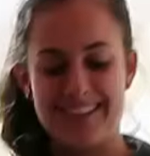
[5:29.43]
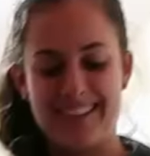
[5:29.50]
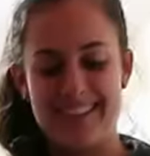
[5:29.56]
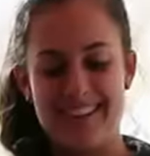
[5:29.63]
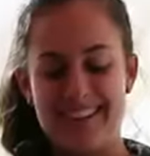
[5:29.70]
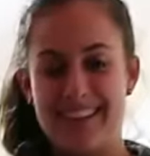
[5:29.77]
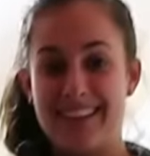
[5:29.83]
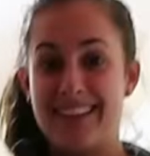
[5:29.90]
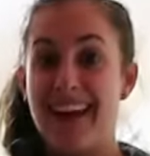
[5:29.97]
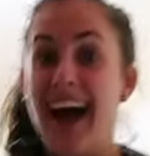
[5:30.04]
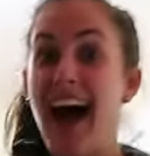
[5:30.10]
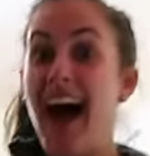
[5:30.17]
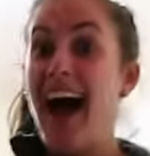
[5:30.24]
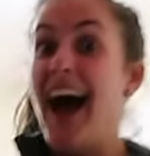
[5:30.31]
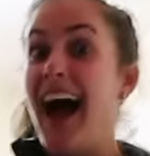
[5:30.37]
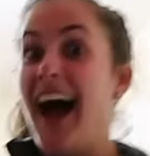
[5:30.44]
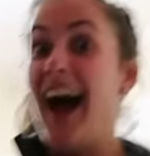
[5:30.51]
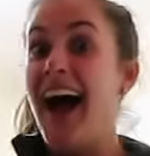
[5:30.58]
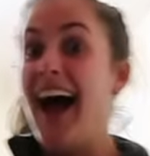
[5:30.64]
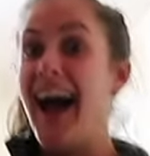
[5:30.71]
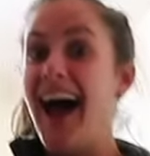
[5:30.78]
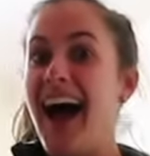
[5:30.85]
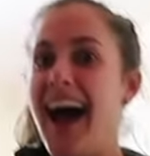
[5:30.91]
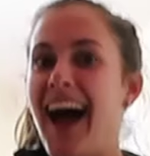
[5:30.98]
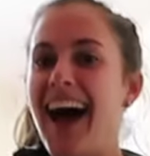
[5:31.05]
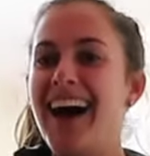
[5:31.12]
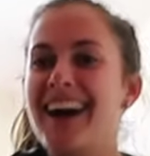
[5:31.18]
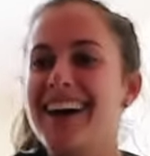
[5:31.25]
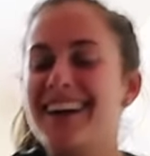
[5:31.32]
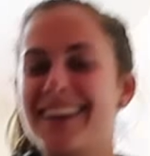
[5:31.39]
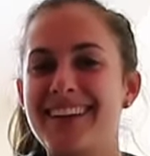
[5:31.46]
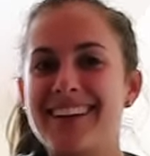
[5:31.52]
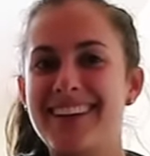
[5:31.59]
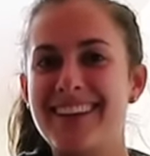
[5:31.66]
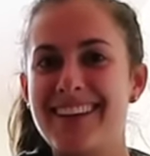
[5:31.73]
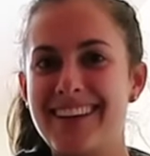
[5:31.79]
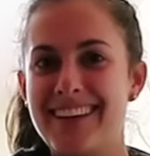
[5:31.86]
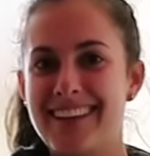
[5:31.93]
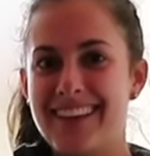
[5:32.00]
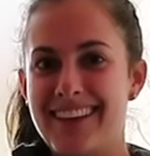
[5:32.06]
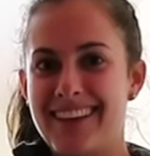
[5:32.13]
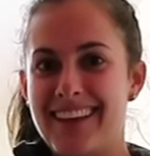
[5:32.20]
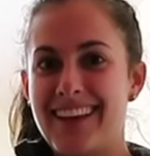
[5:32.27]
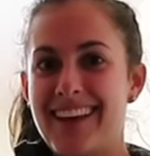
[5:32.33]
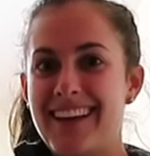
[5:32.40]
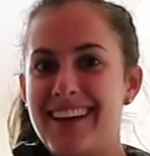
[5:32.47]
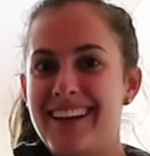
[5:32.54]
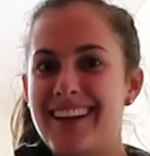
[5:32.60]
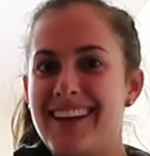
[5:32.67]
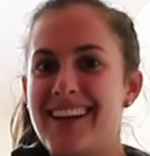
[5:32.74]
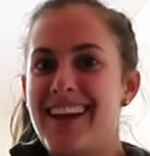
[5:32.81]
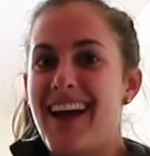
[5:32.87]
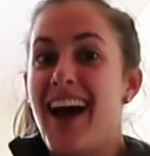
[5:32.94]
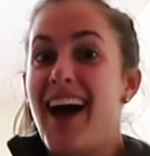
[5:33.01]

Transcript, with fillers: Brooke is ecstatic because at the hospital today someone coded.